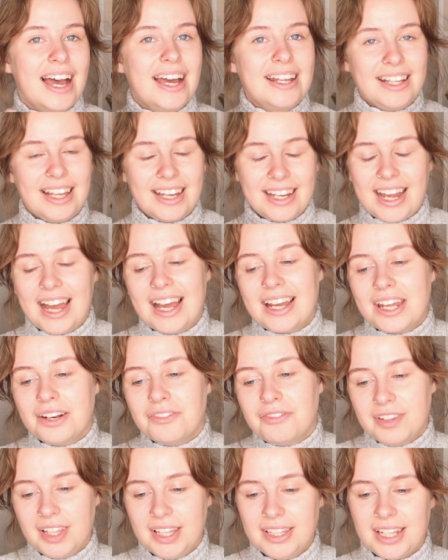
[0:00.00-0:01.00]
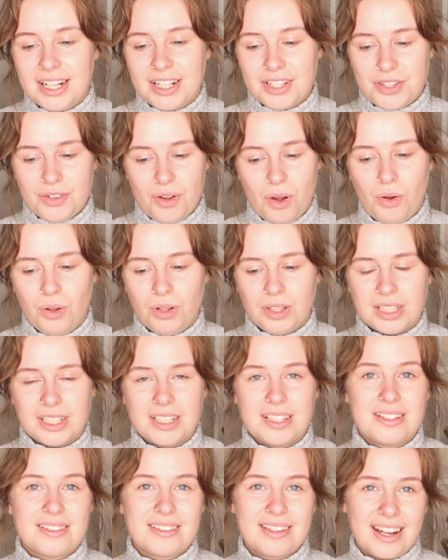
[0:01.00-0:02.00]
like, I can feel that it's old.
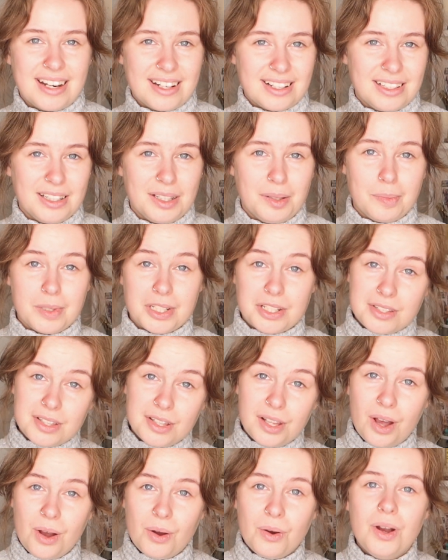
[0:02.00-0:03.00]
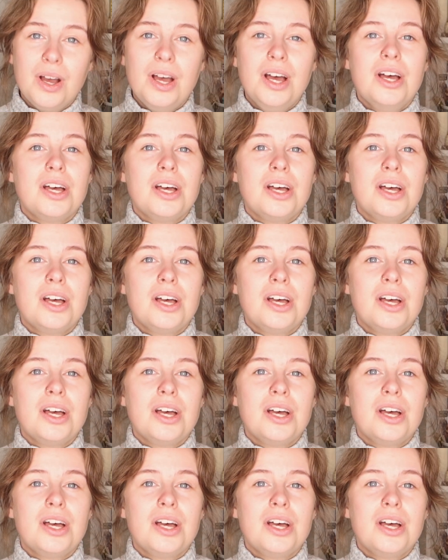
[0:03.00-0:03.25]
It's getting a little bit slow.